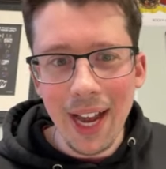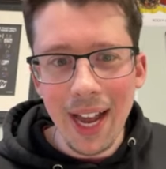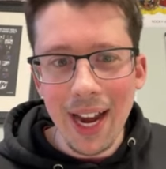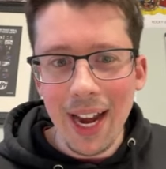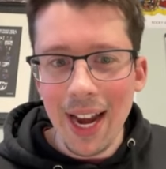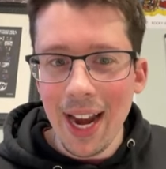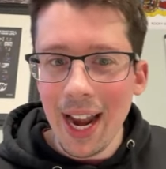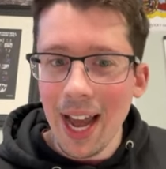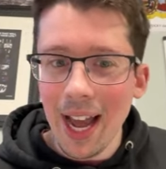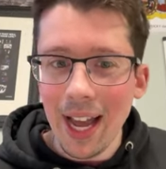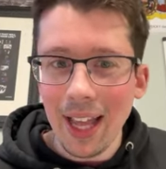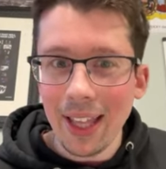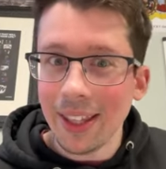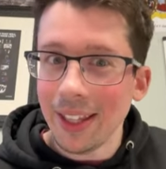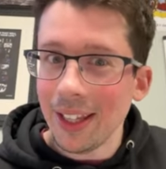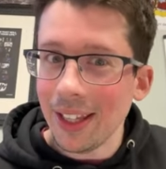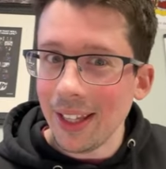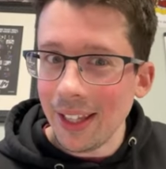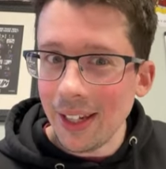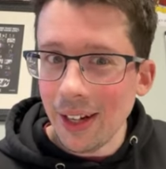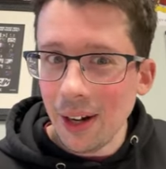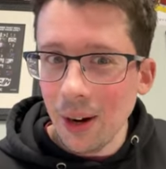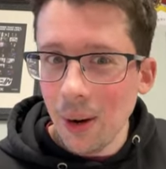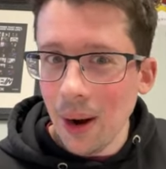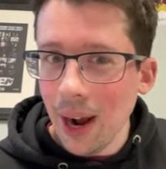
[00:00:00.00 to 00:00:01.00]
And,
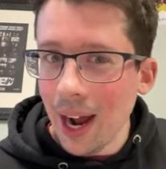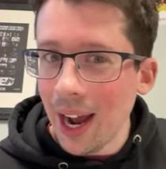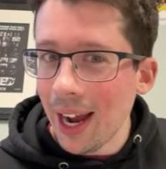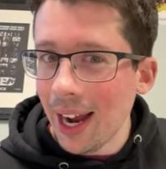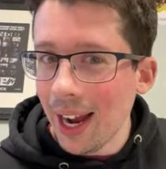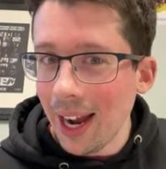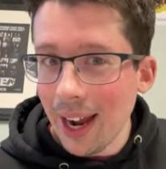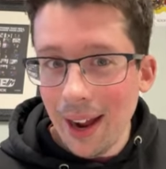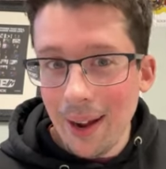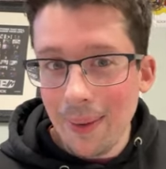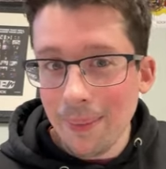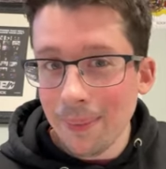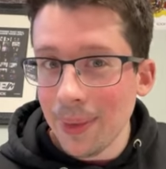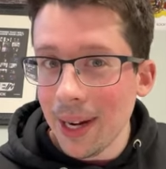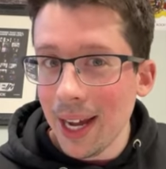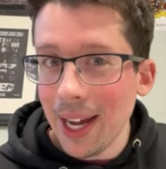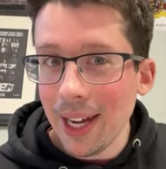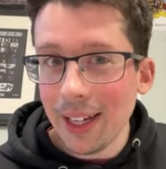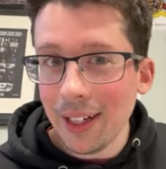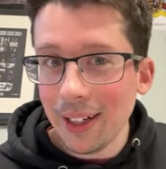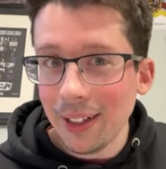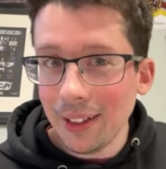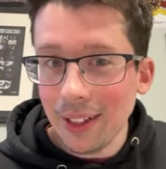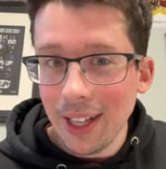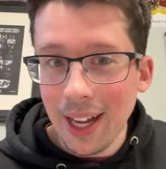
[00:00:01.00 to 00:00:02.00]
you know, I, I'm
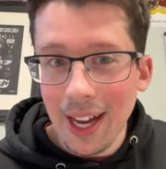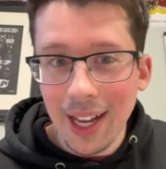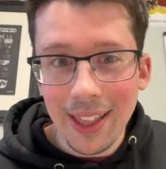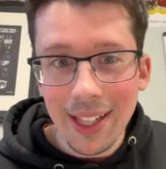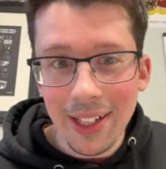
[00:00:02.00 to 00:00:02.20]
not going to lie,